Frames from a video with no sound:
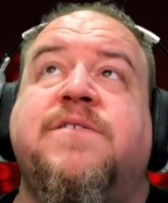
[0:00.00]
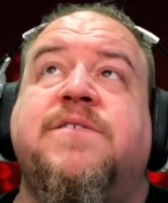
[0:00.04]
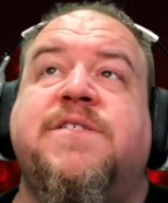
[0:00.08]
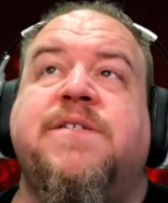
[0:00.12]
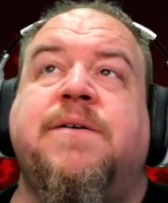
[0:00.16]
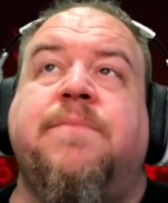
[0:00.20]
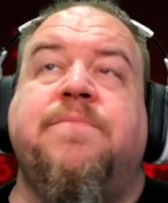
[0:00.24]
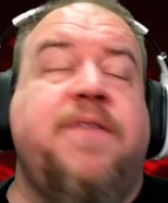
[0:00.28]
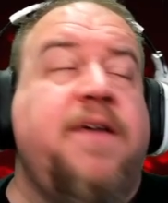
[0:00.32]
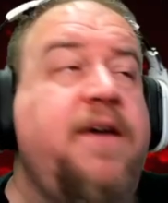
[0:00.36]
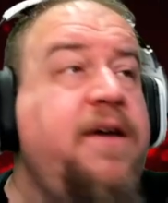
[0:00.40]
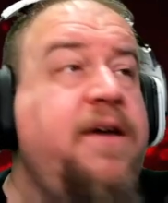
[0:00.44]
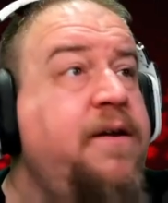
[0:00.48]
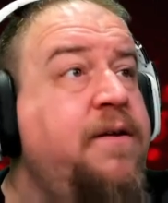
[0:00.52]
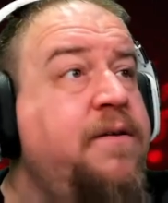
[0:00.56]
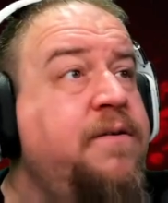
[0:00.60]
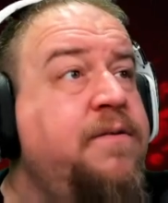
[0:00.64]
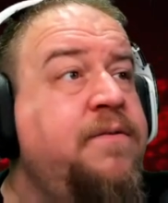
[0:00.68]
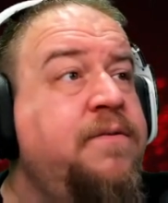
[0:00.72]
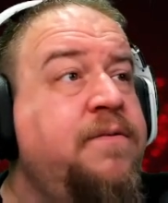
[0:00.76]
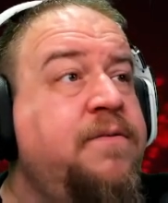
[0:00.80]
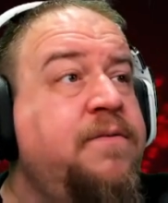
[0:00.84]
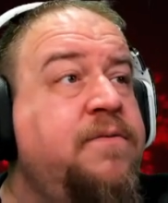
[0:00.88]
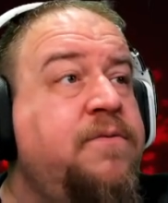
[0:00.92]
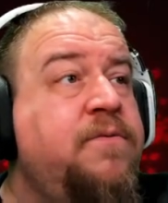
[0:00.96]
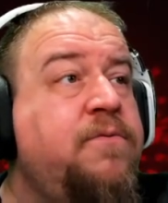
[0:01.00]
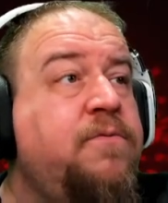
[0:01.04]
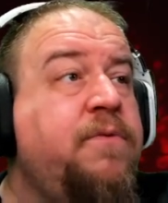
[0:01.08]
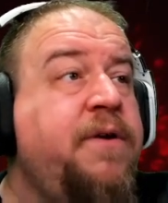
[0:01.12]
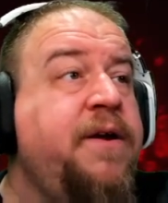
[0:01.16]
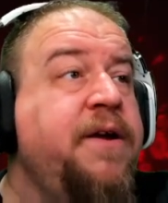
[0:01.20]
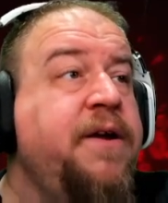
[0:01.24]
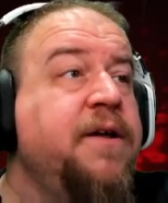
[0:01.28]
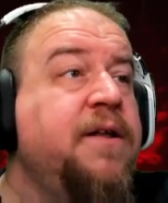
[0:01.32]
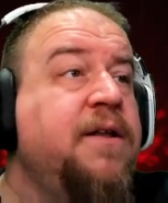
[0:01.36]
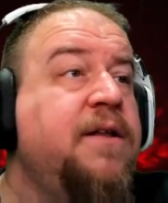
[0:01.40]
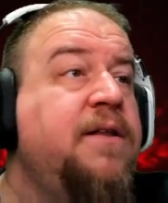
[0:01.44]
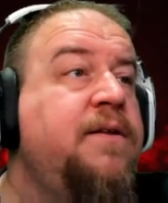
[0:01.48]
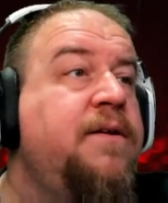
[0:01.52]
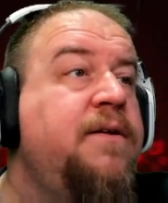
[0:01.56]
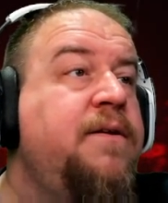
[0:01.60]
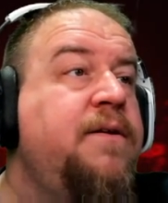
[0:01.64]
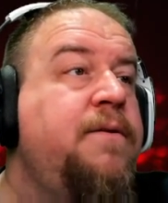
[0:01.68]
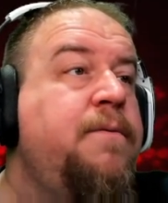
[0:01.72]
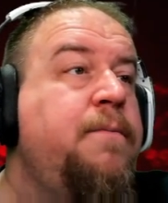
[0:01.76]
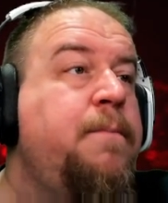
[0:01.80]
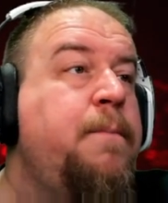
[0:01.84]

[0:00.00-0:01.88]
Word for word: something real.